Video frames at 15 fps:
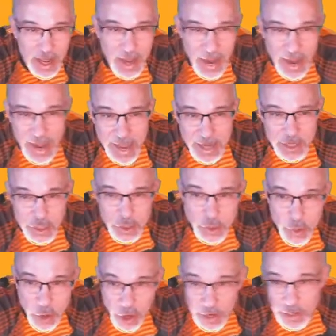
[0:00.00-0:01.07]
And you
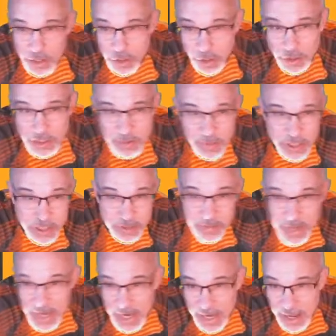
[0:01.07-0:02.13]
are an encouragement to
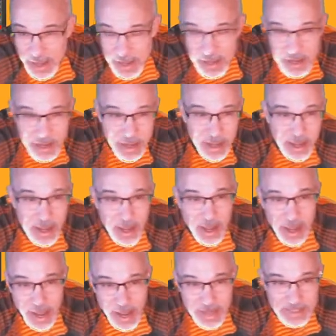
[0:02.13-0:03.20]
me,
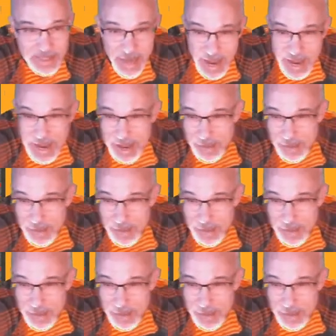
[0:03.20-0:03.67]
as I am